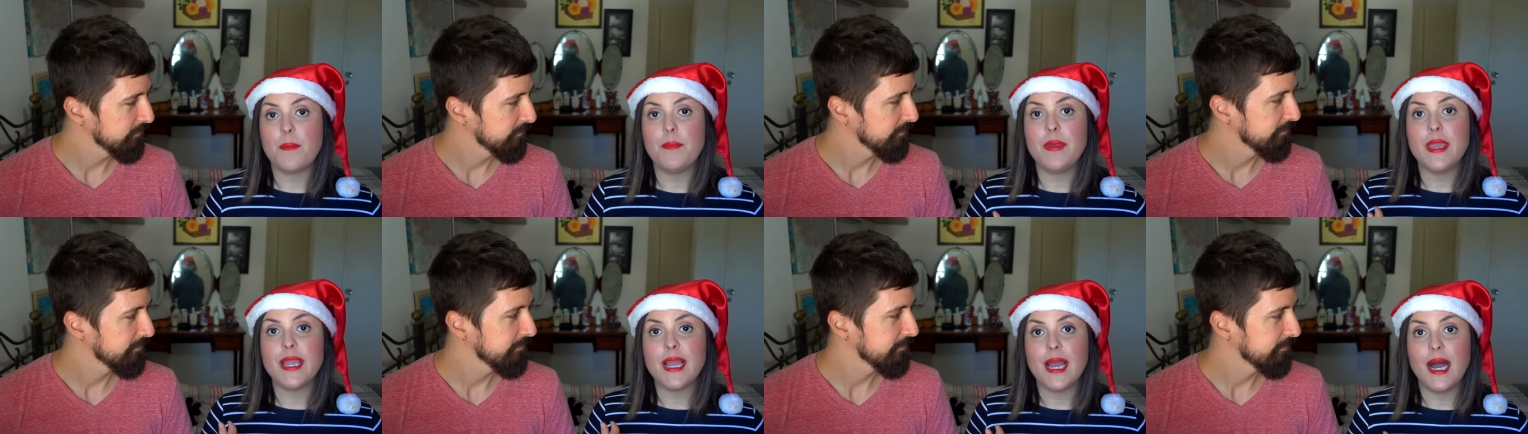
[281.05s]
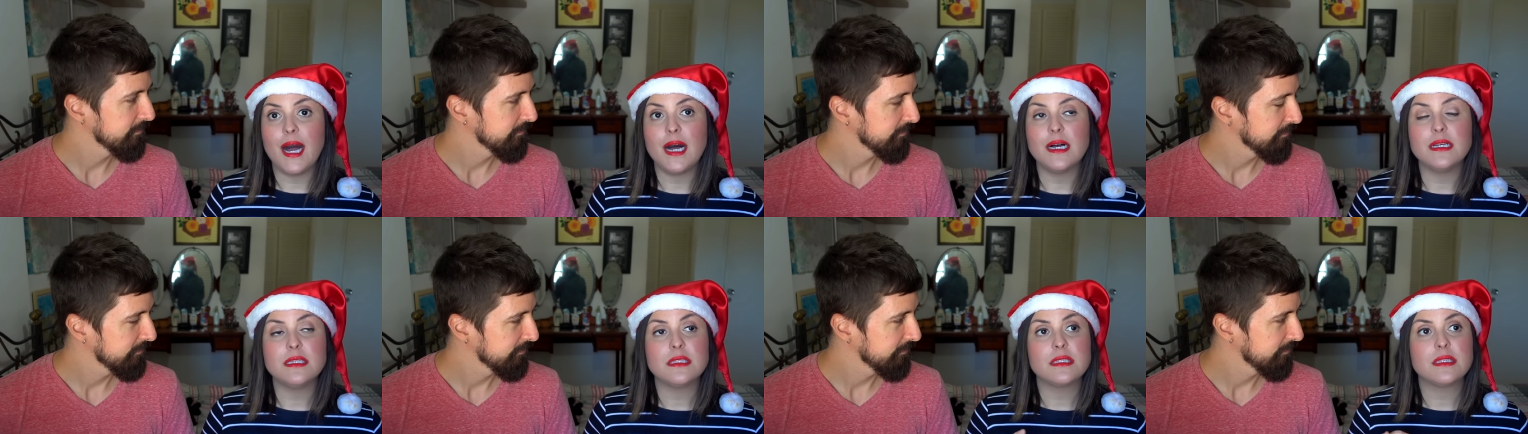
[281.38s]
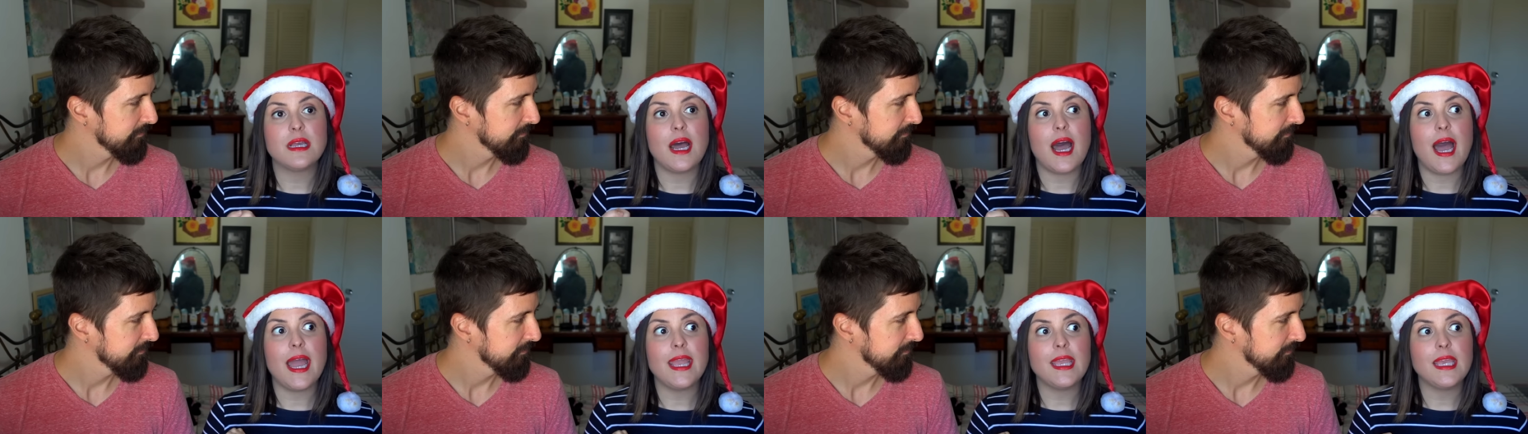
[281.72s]
Speaker 1: because
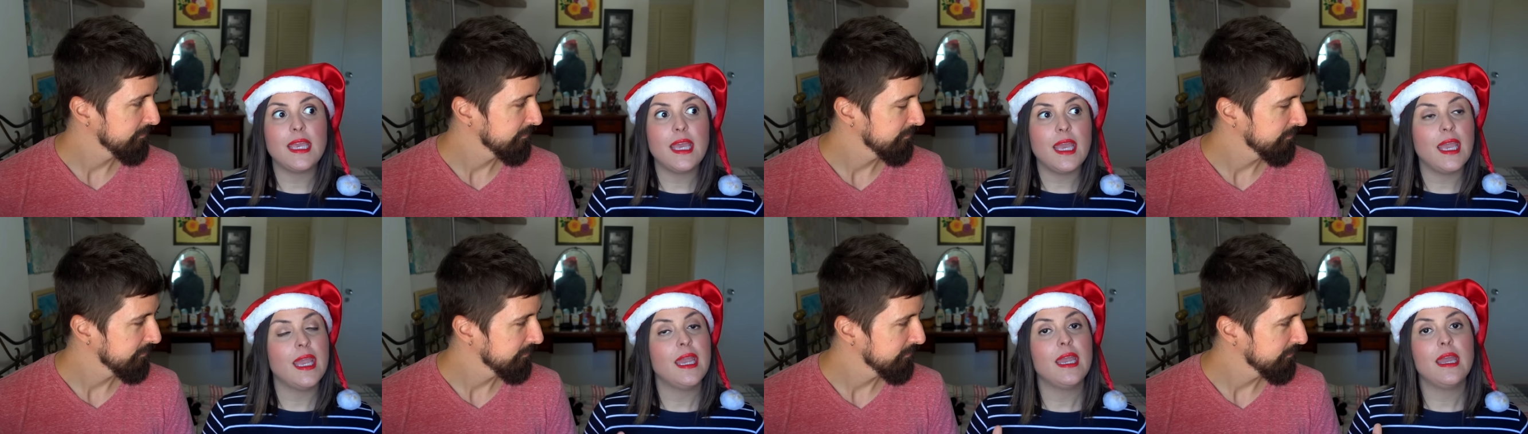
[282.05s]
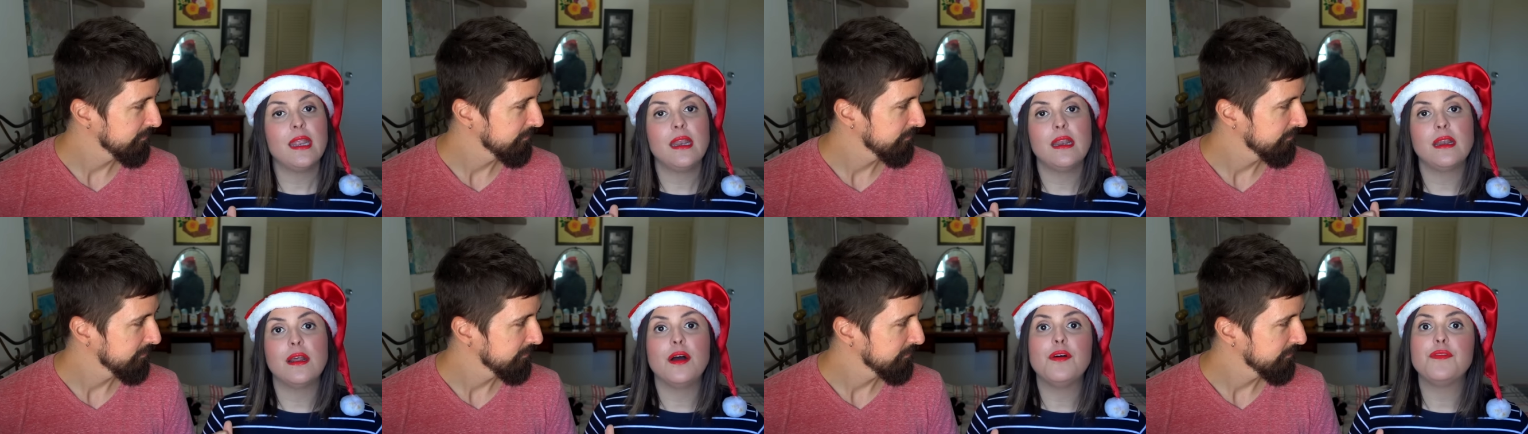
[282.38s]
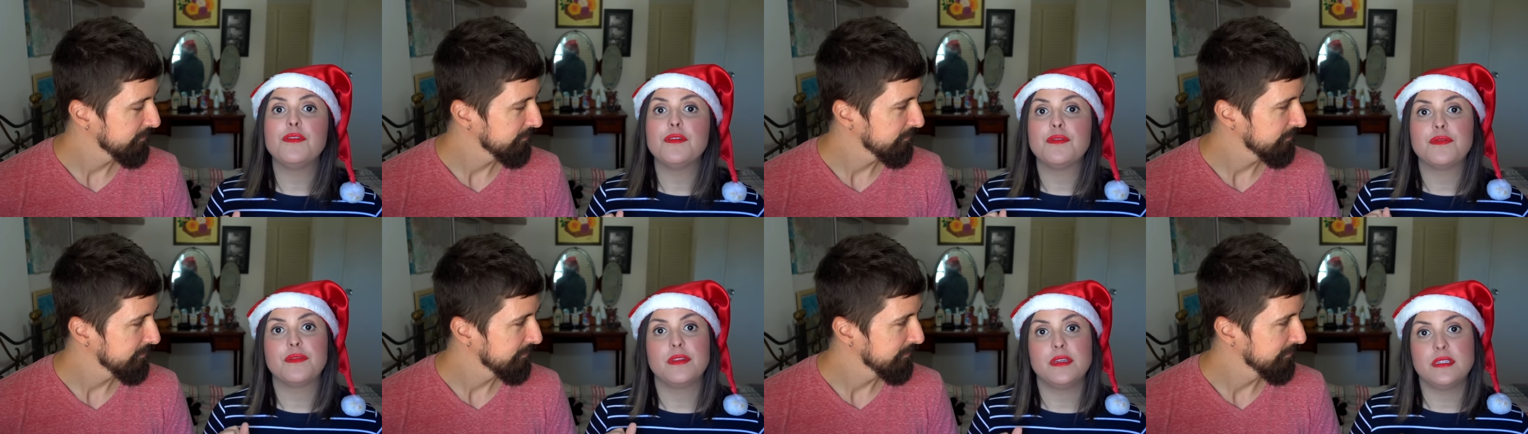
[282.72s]
I can't get
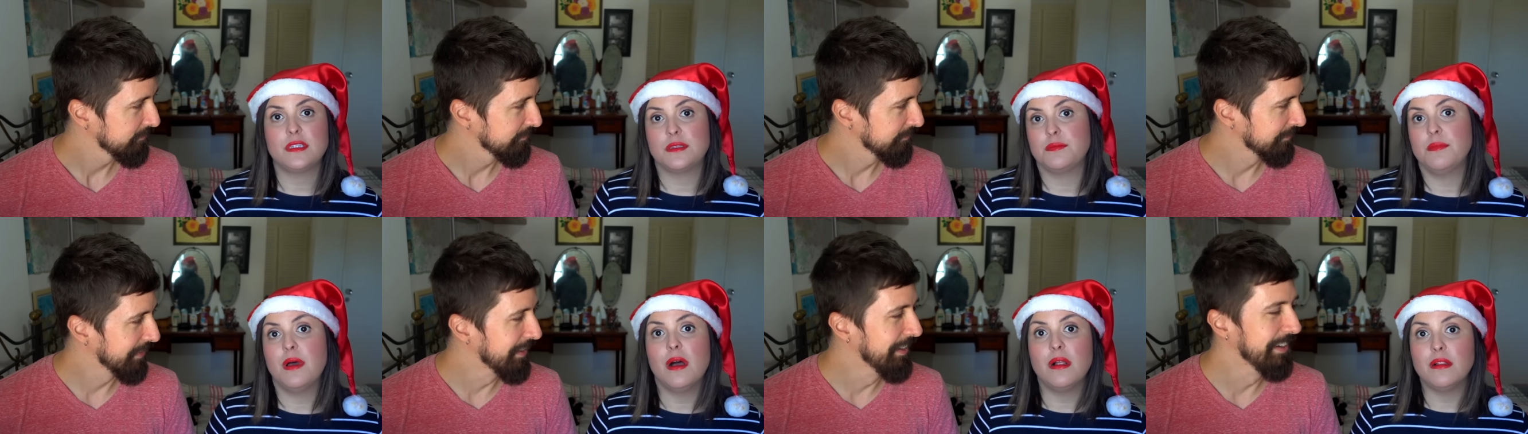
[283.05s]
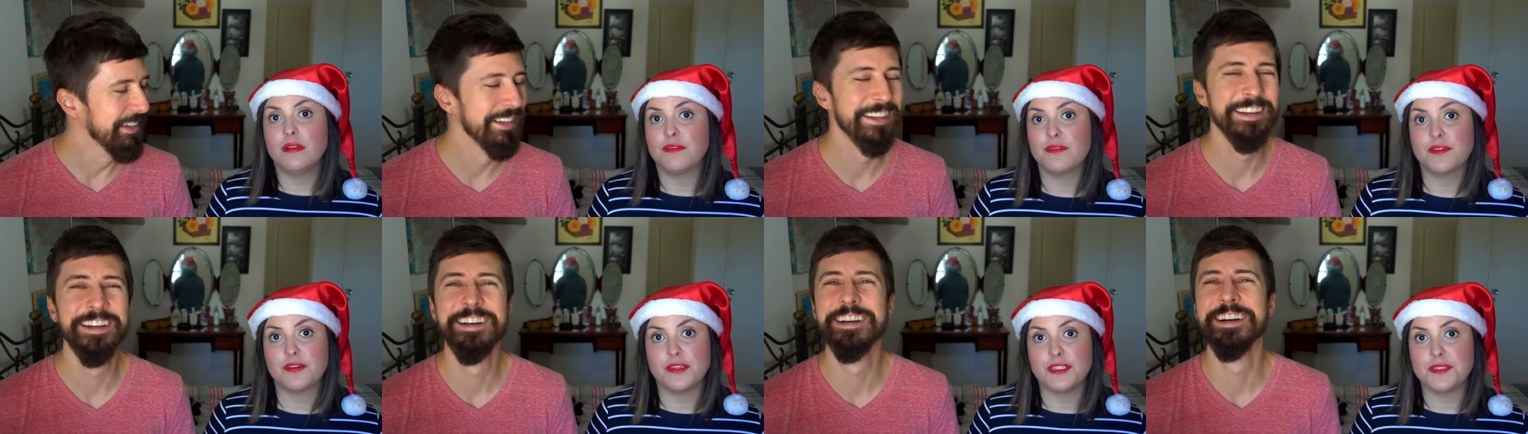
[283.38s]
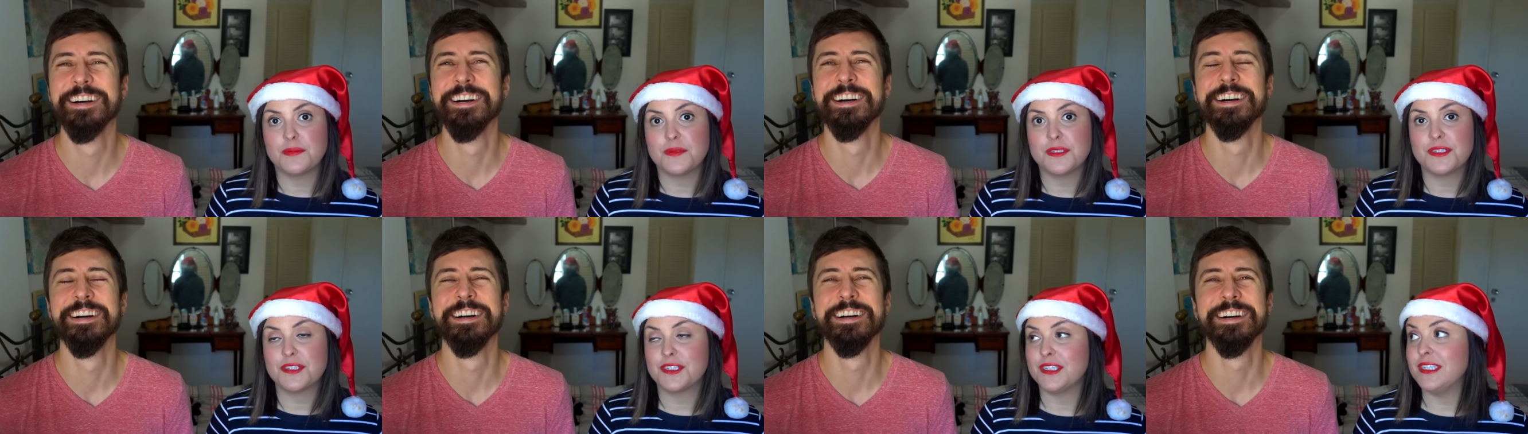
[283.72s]
enough of the smell of
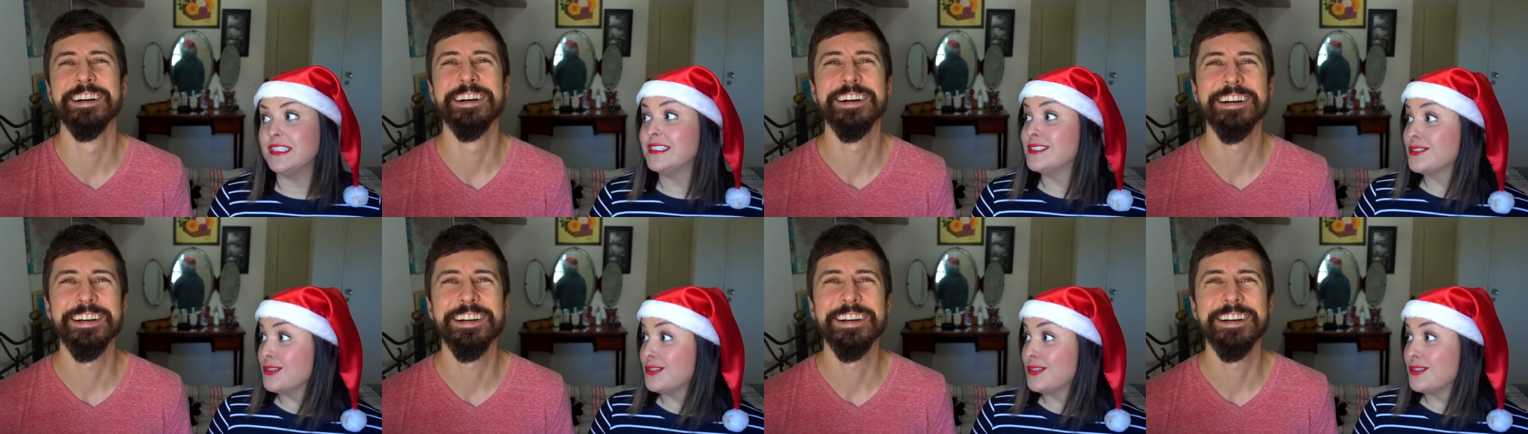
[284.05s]
Christmas trees,